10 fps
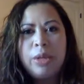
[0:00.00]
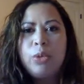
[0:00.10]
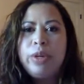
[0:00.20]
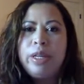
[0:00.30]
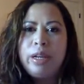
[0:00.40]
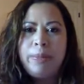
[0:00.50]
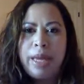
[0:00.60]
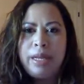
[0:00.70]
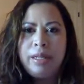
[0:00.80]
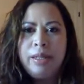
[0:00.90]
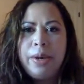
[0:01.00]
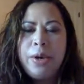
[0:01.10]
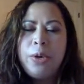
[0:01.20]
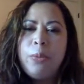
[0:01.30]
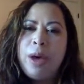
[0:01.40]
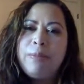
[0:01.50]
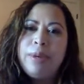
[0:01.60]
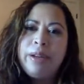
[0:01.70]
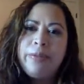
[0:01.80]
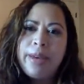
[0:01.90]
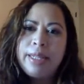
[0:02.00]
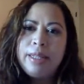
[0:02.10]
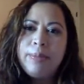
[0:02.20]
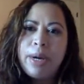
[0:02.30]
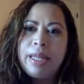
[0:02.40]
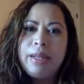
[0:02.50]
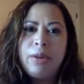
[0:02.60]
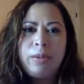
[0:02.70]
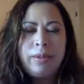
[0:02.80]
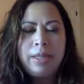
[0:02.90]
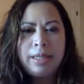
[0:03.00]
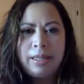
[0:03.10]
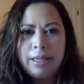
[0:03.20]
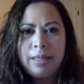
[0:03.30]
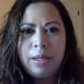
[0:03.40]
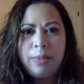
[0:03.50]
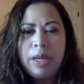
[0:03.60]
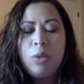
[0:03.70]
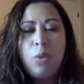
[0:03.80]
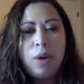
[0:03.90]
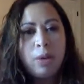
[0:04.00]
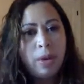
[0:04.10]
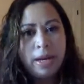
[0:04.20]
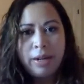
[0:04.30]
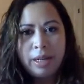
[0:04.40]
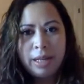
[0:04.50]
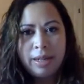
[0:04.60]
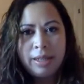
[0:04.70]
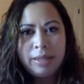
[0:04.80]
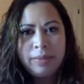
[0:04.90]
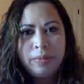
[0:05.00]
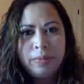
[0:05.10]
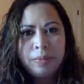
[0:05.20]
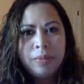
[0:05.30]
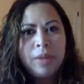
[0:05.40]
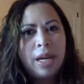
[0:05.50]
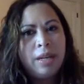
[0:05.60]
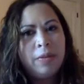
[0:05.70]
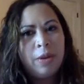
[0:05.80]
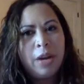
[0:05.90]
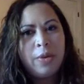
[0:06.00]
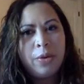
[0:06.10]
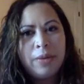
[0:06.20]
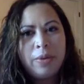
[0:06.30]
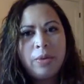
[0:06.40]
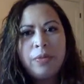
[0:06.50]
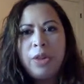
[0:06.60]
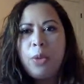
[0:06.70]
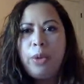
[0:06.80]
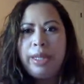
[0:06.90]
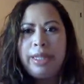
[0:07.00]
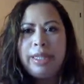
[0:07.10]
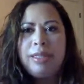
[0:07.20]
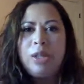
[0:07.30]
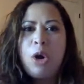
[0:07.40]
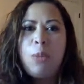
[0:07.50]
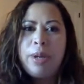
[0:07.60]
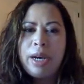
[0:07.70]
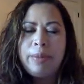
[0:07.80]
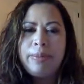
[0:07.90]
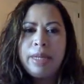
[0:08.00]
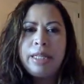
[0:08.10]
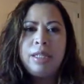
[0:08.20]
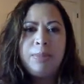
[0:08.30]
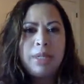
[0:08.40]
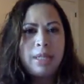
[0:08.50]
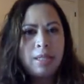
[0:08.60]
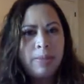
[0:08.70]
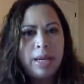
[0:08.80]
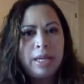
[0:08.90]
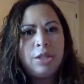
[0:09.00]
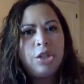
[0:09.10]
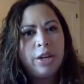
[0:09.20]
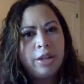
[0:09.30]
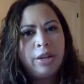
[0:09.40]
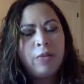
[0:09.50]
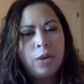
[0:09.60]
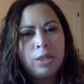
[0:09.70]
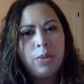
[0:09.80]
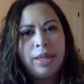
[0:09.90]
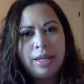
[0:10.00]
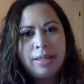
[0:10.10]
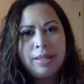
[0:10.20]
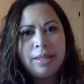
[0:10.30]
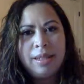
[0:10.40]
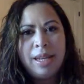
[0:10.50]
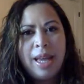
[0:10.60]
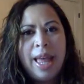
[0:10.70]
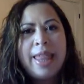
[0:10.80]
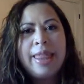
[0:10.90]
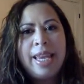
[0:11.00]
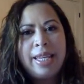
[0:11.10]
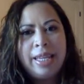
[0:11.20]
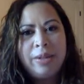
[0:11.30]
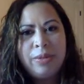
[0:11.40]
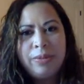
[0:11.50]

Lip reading: 3 young men whom have been affected by the criminal justice system in one way or another. I am forever grateful for their willingness to open up and to participate in sharing their voice with us. Thank you.